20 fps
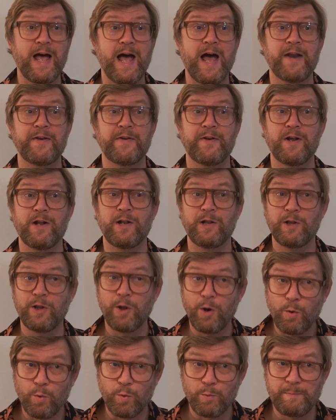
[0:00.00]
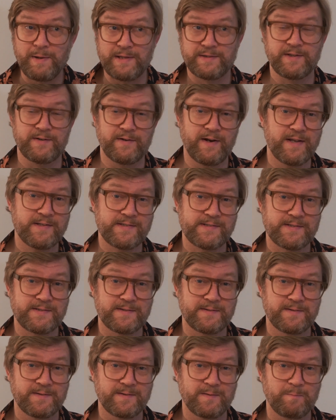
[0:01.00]
had low
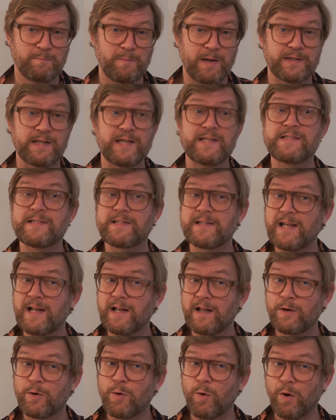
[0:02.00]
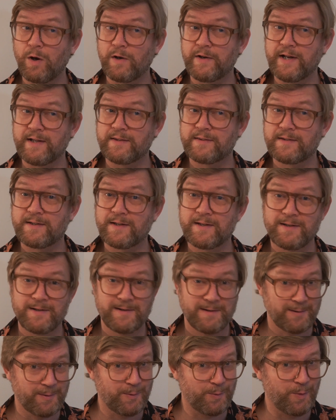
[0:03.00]
bitterness, but he still called it
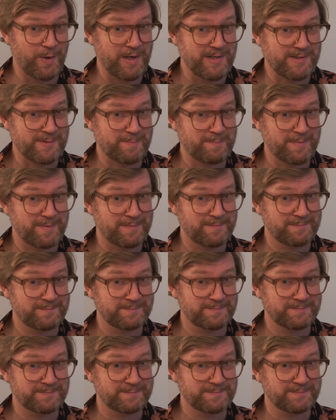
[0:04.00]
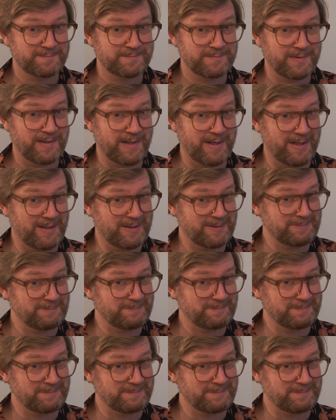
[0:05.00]
crisp. Huh?